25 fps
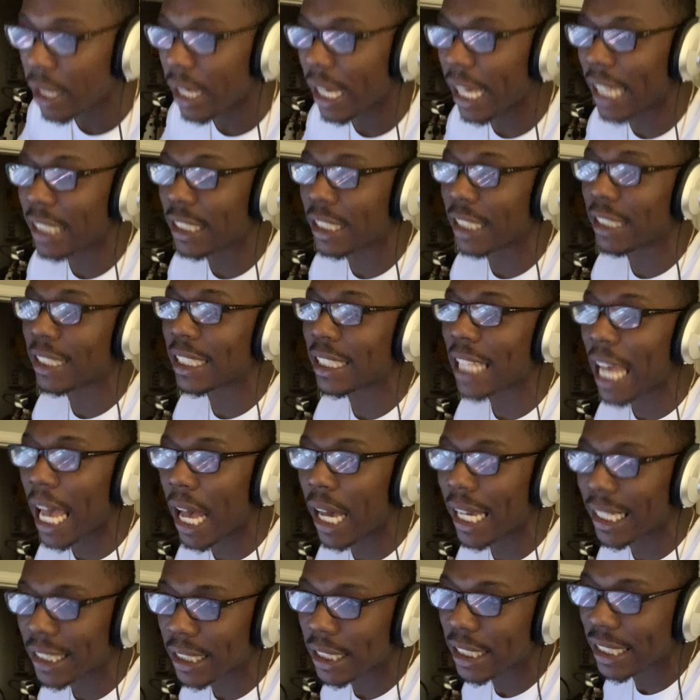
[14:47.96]
it should
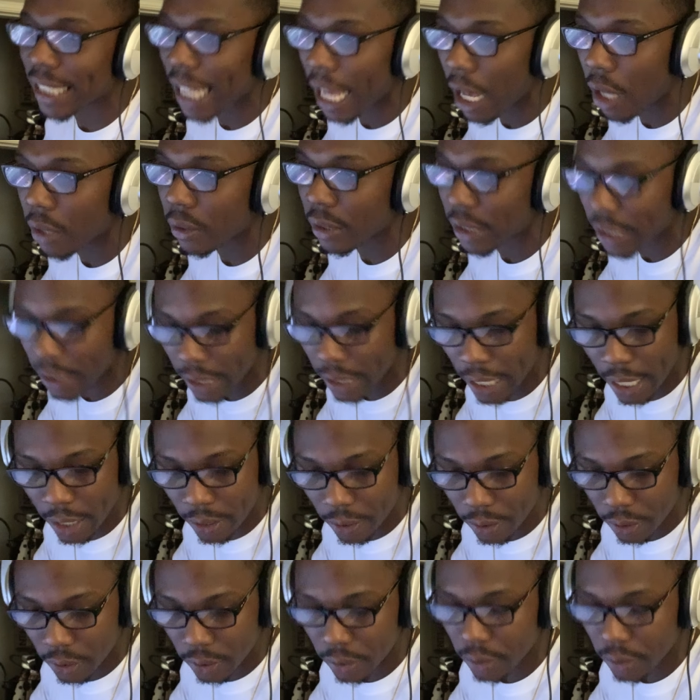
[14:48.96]
sound together.